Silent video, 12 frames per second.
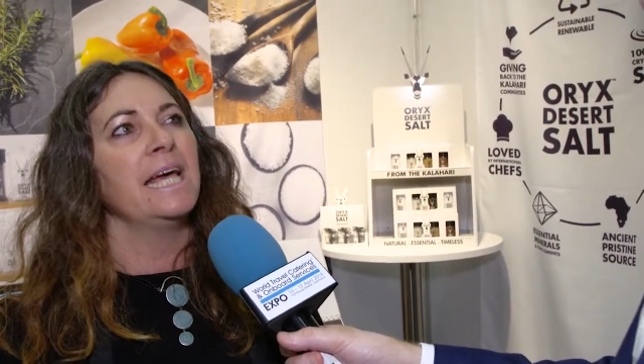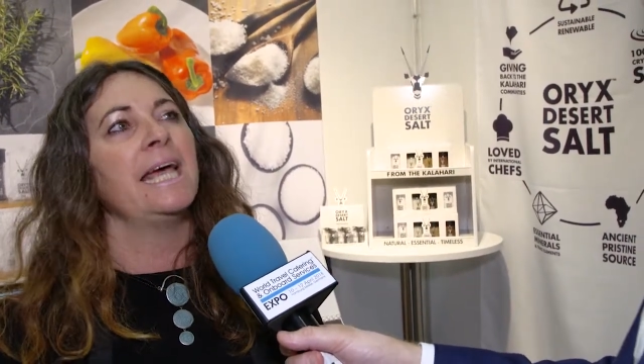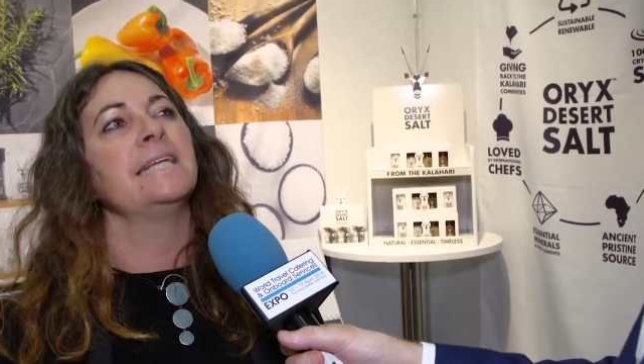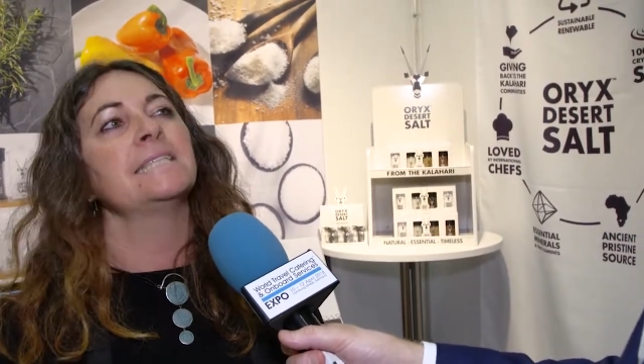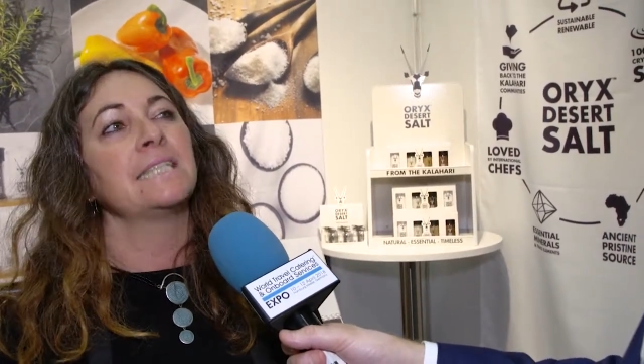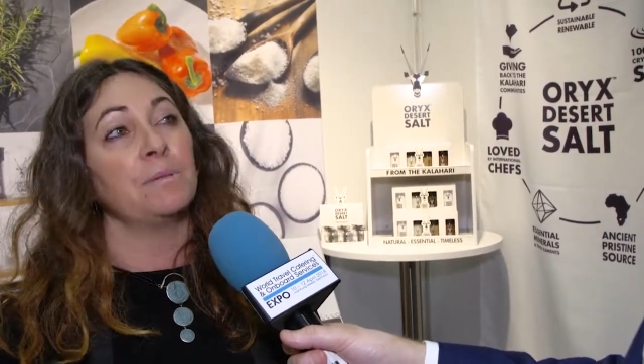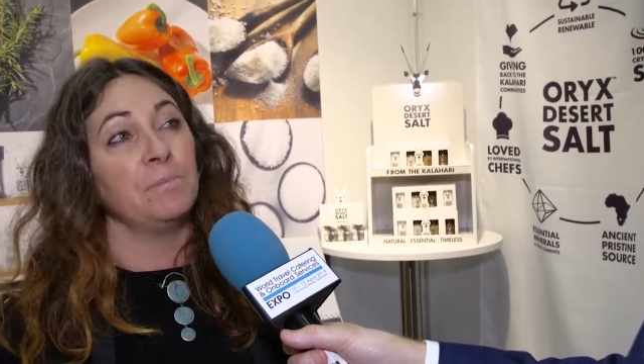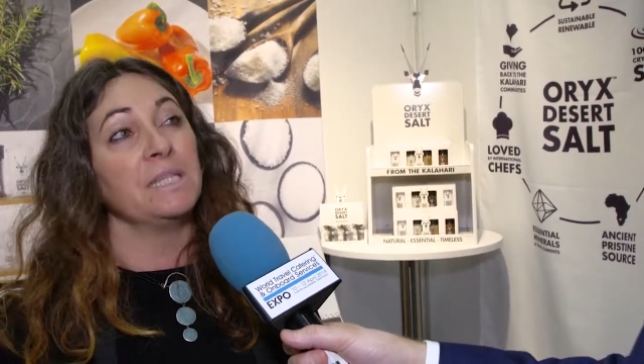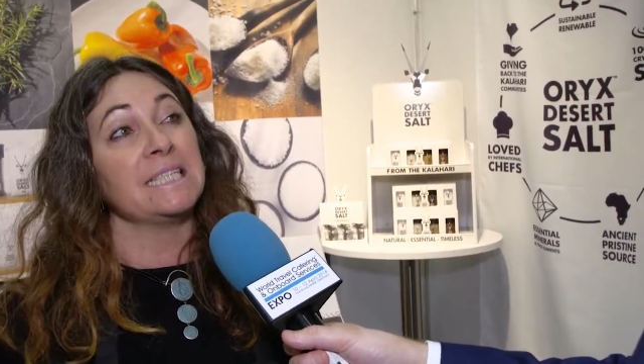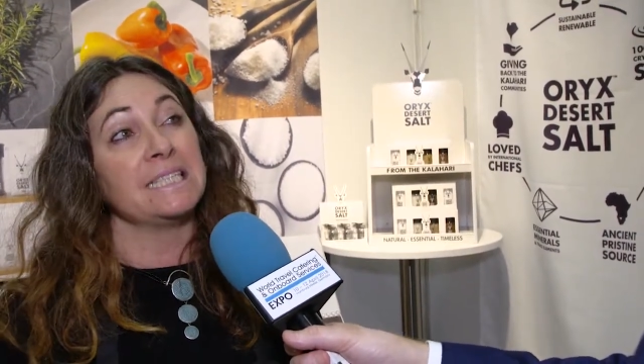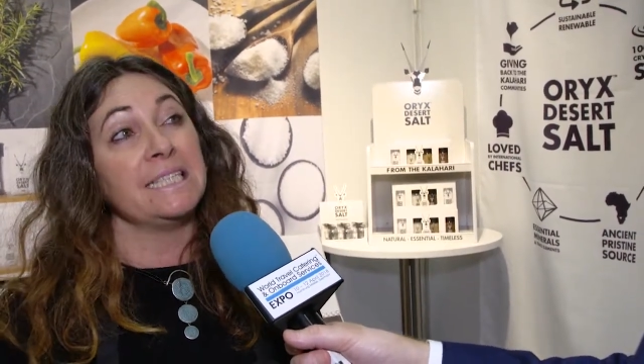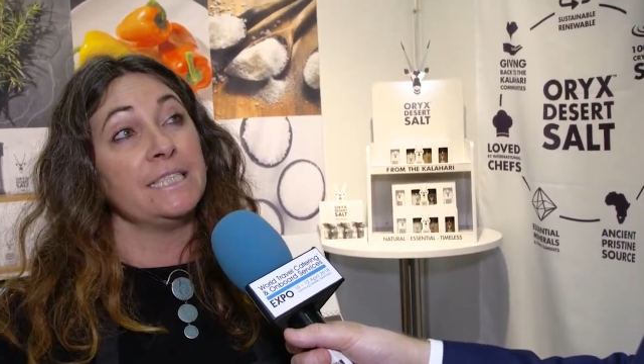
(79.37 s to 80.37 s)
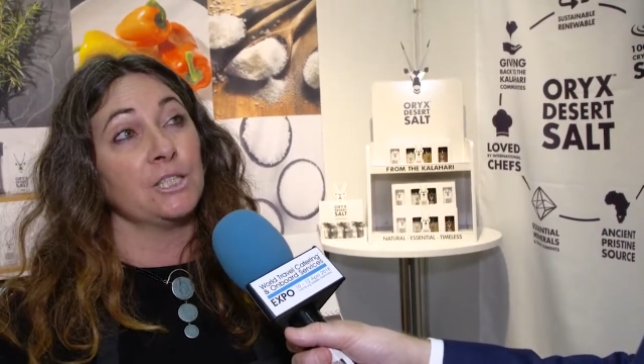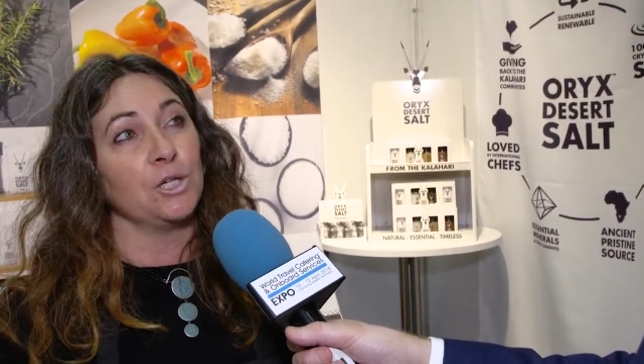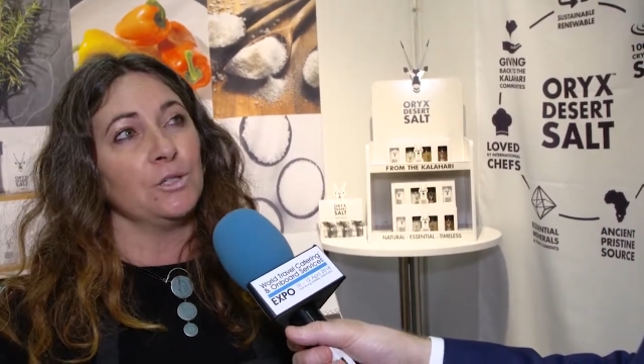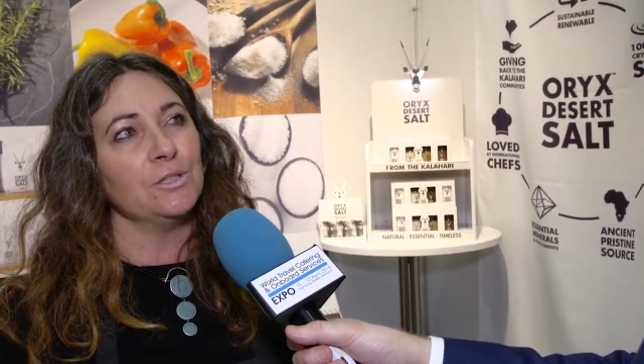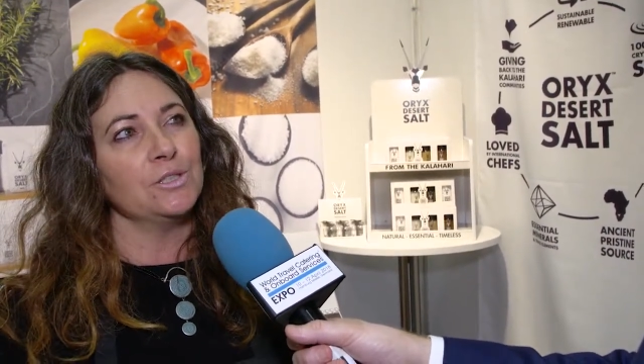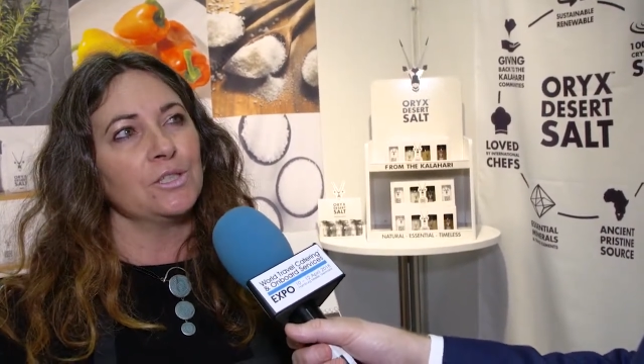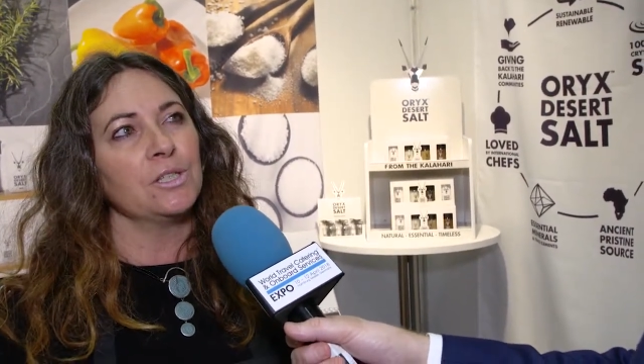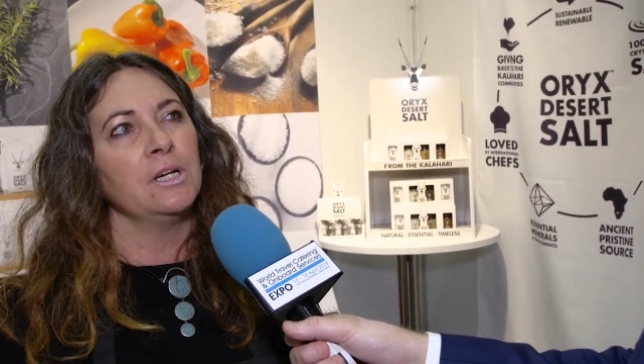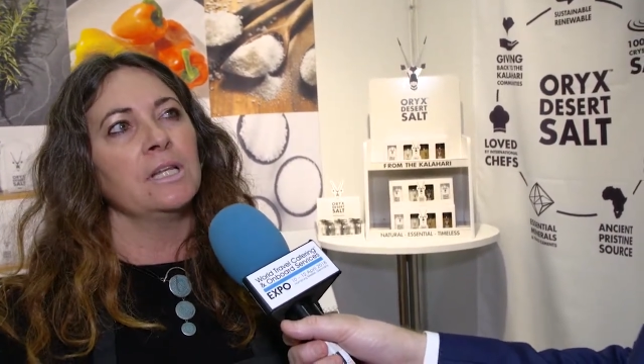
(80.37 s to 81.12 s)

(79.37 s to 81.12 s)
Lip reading: ends up in the sea salt.